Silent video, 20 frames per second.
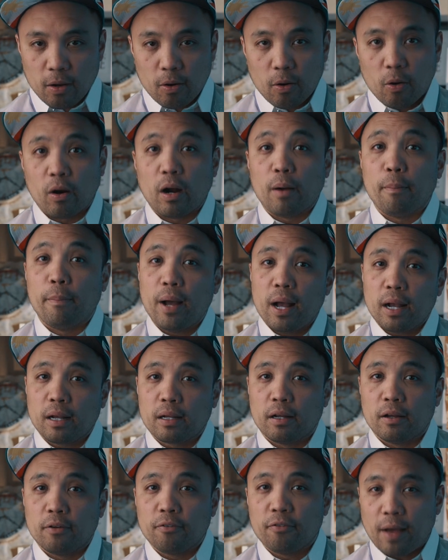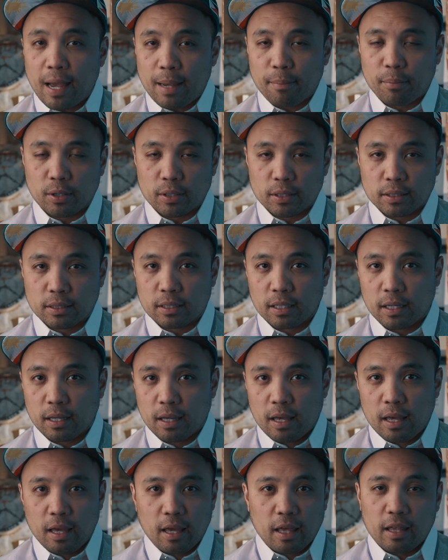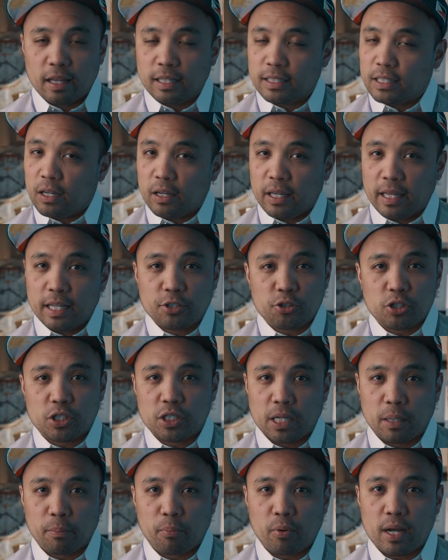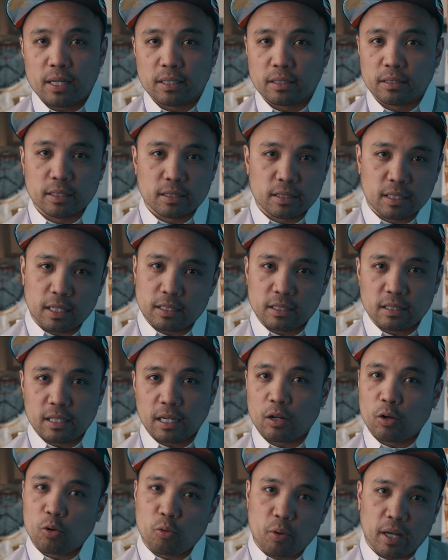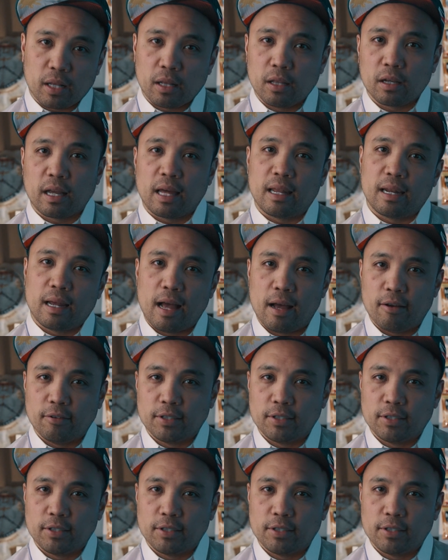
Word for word: or abaca fibers. It's an interesting process. Let's take a quick look at how